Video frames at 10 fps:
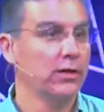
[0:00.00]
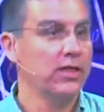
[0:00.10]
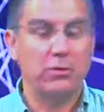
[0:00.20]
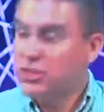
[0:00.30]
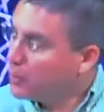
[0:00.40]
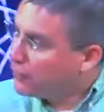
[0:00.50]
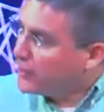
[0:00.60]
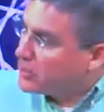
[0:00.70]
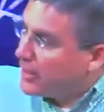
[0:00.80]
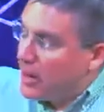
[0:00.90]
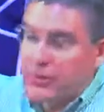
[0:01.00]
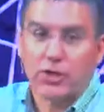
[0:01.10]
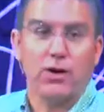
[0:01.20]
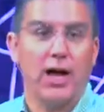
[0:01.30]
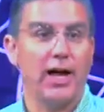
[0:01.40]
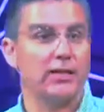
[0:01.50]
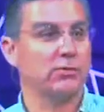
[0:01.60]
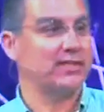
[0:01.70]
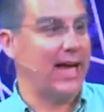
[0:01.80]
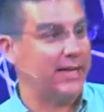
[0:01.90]
There was no refrigerator out in the garage
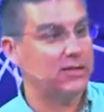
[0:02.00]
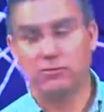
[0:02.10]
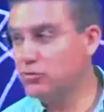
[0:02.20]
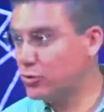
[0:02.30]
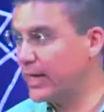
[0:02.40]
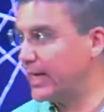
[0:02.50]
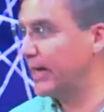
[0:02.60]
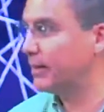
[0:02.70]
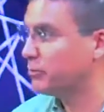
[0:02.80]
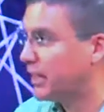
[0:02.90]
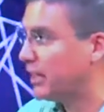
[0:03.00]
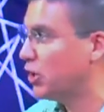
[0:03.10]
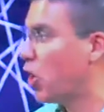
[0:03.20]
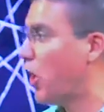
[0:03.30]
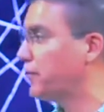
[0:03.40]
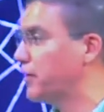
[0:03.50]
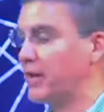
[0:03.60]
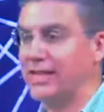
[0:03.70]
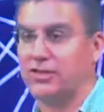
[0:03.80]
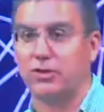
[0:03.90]
with daddy's drink in it, which I hear often in the
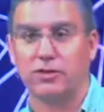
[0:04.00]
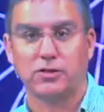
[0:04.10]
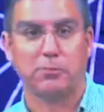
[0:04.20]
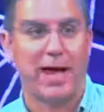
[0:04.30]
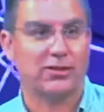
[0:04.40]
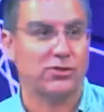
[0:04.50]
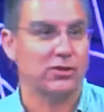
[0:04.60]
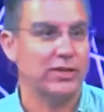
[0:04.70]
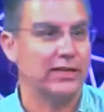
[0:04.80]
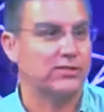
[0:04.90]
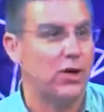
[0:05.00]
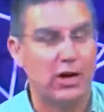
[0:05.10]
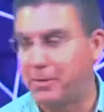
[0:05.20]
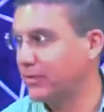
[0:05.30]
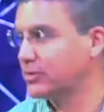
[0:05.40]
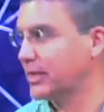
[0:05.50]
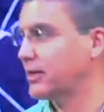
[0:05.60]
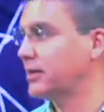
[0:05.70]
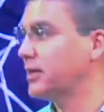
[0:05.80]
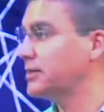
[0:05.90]
last 30 years as a pastor. I hear kids talk about those kind
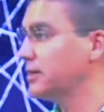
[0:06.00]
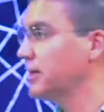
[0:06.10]
of things.